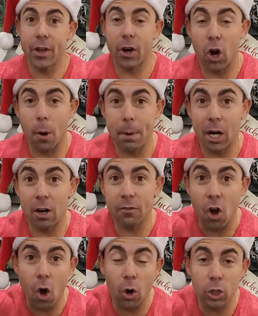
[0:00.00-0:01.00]
They are a pair of
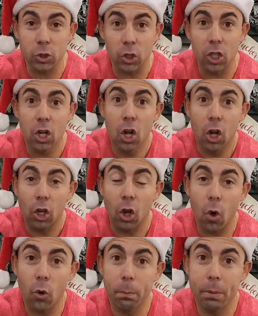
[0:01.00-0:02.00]
Ultra
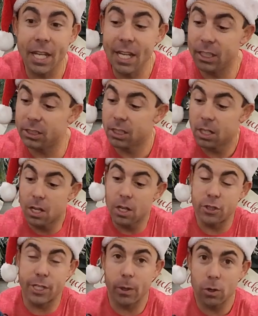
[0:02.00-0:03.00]
Lone Peaks,
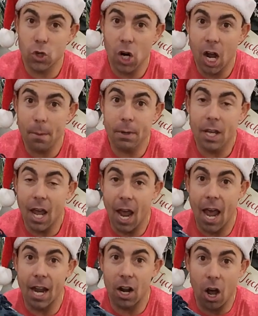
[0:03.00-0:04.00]
zero drop,
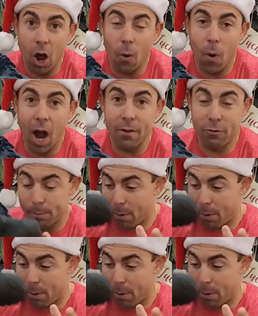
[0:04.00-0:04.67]
and a wide foot